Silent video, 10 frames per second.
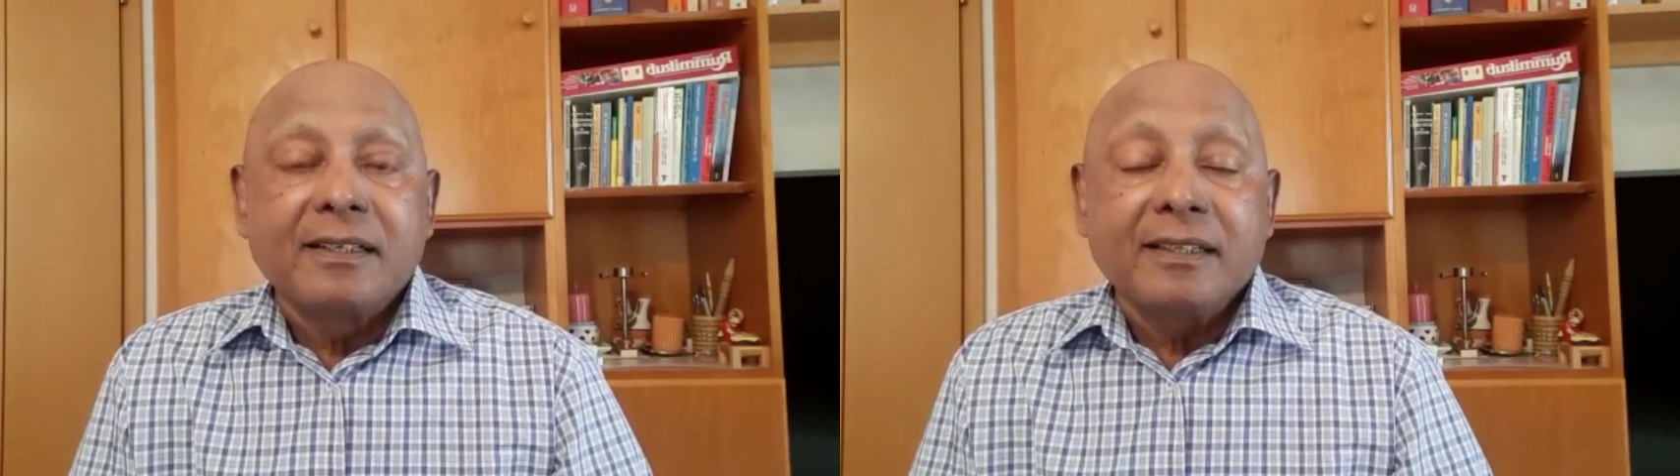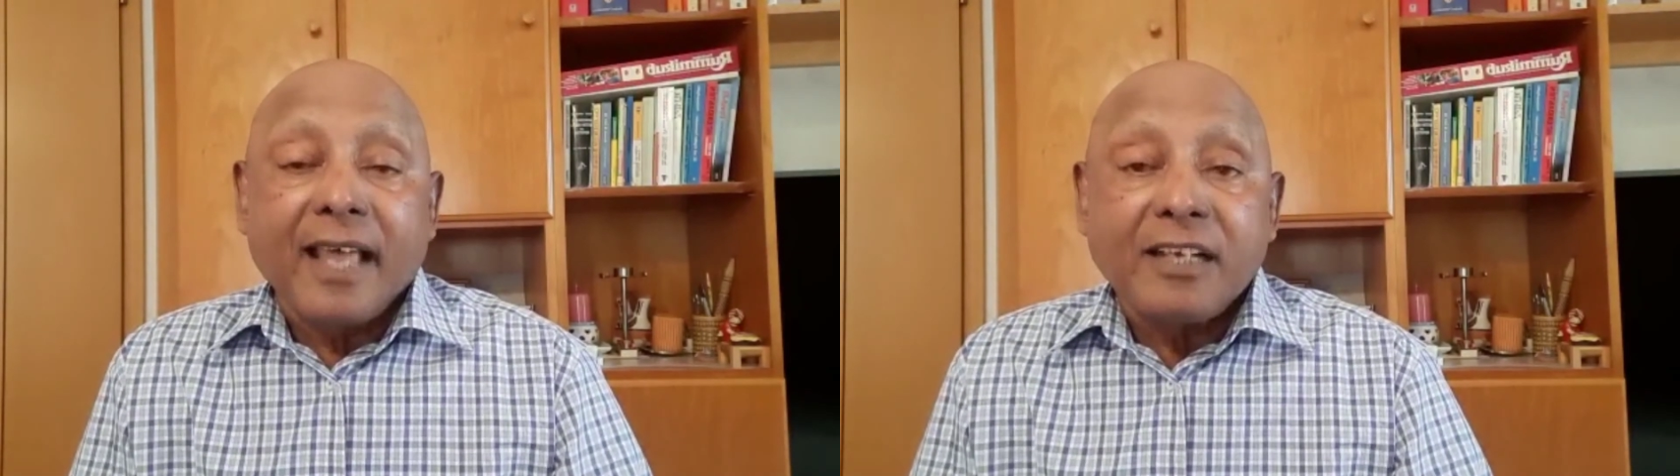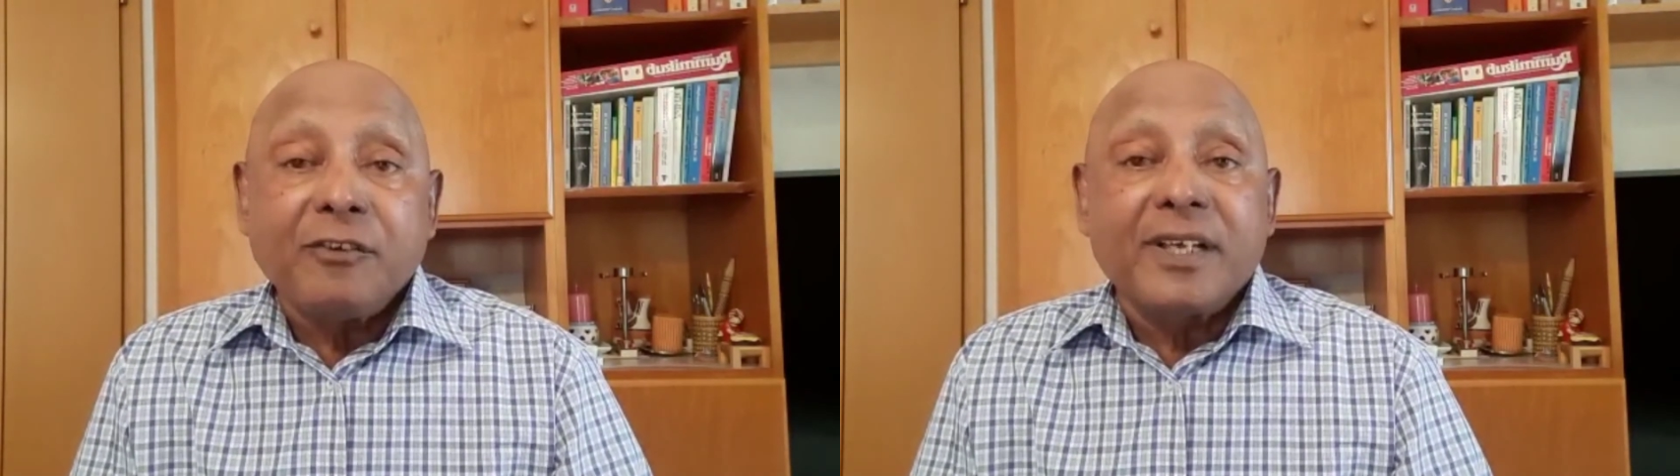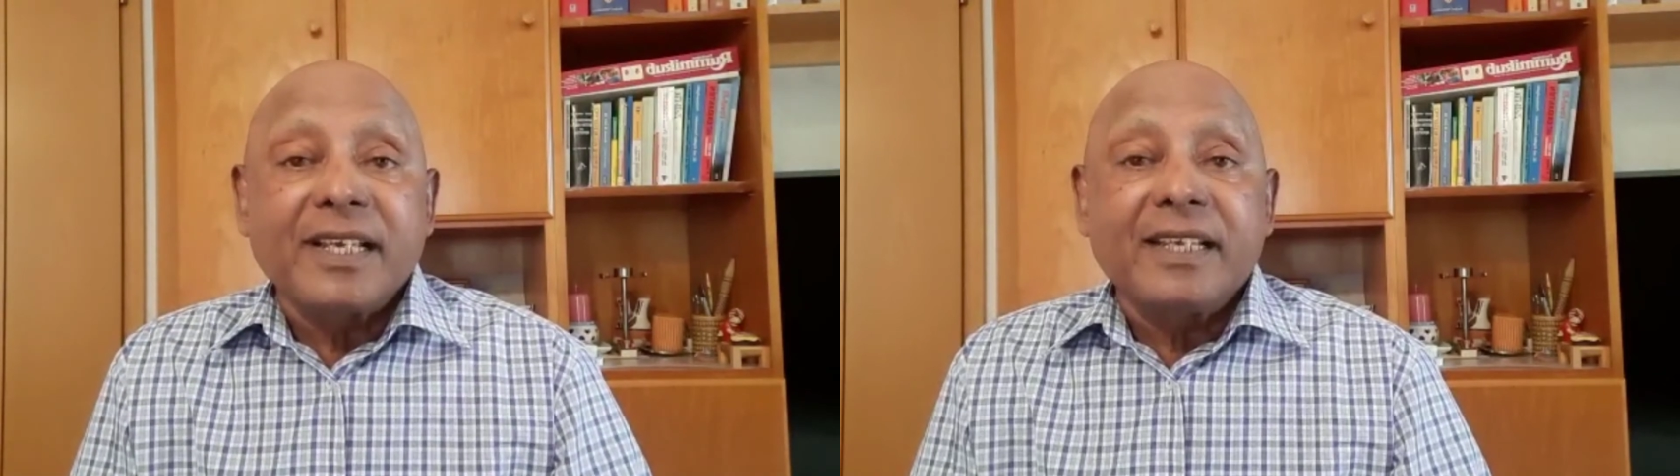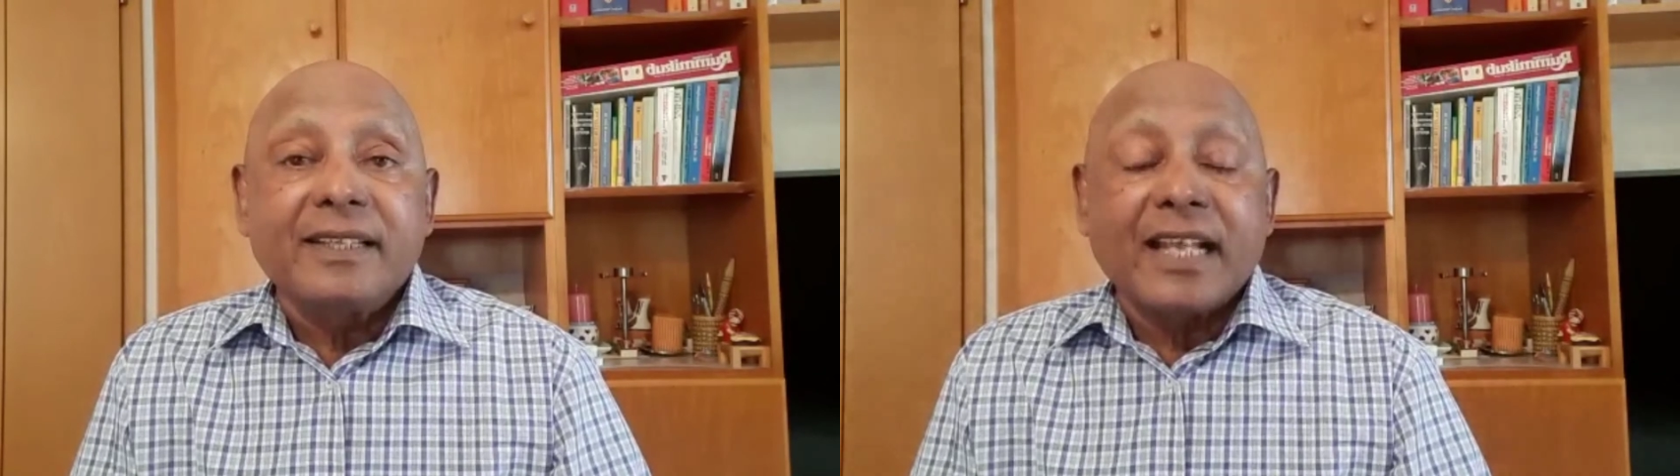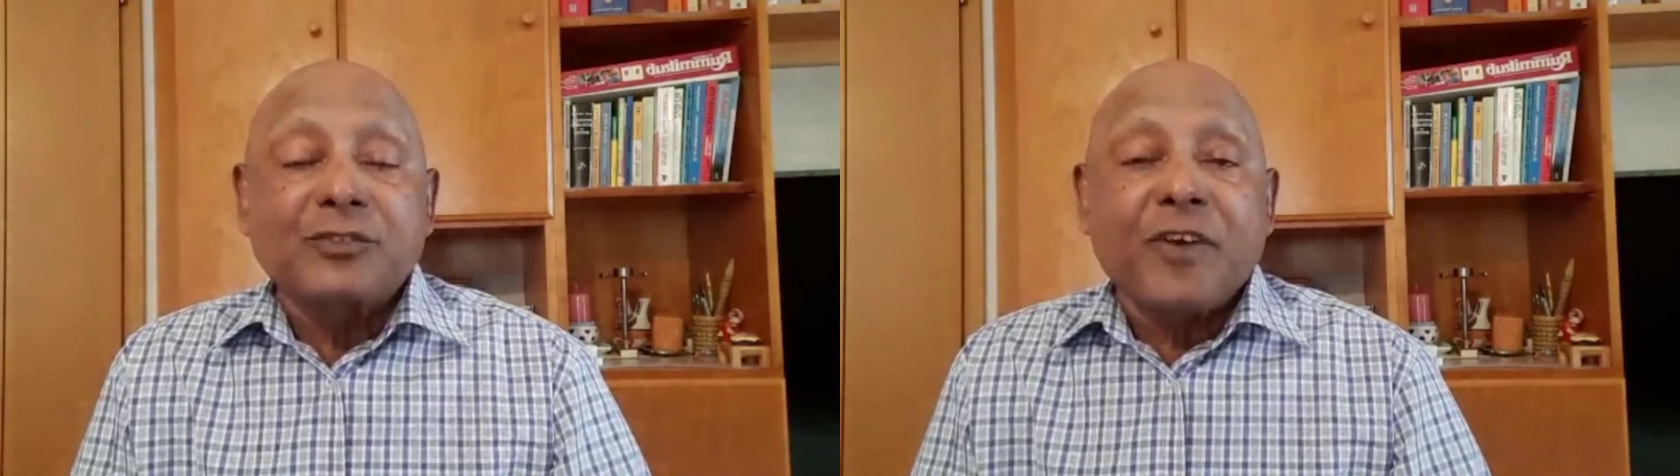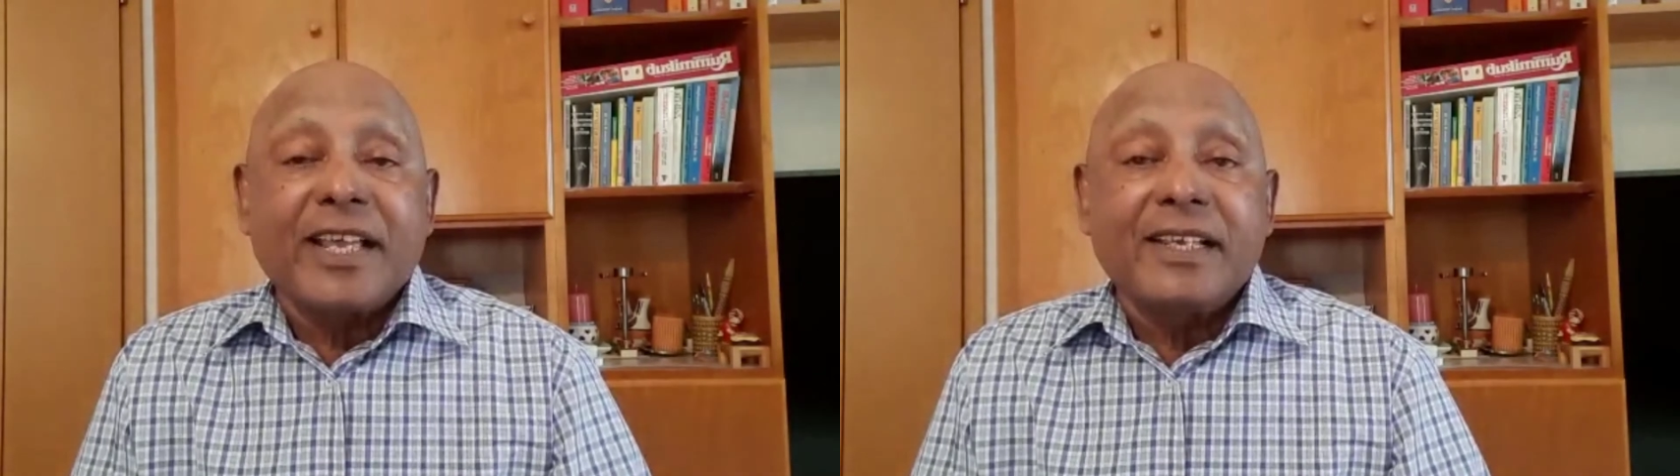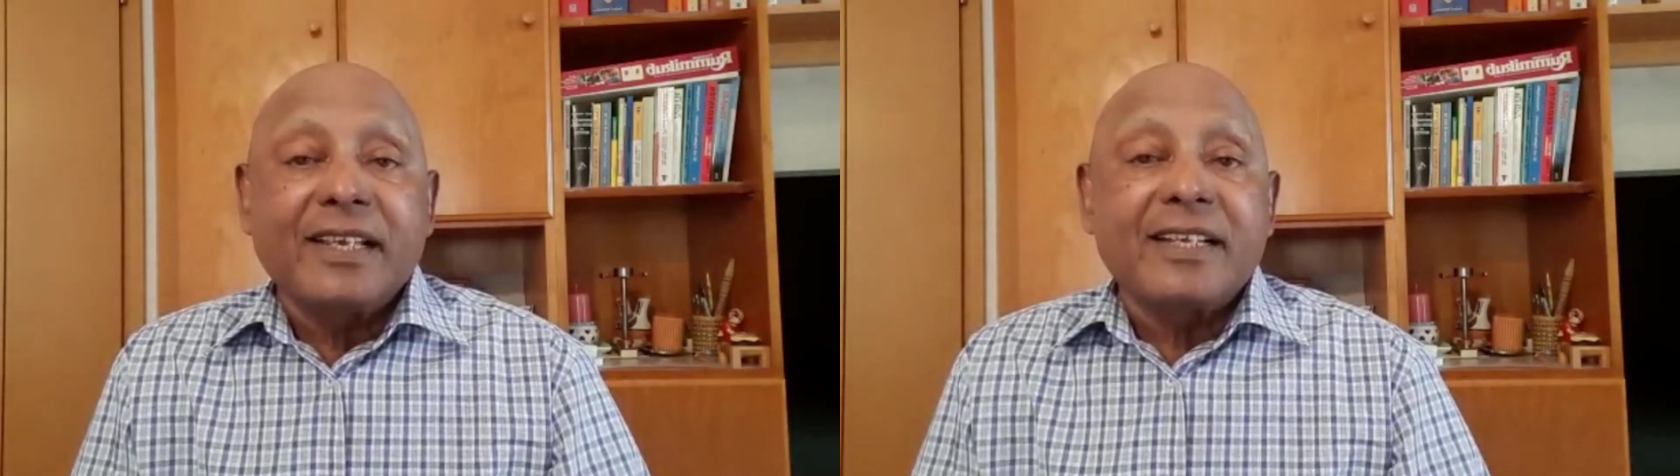That's why
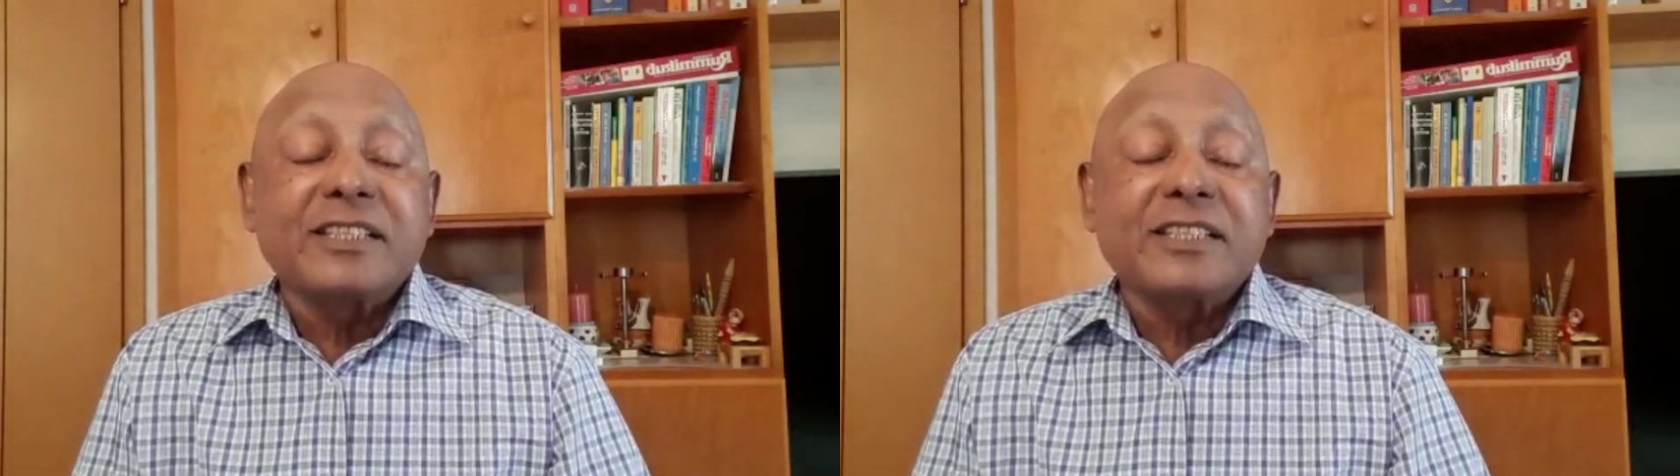it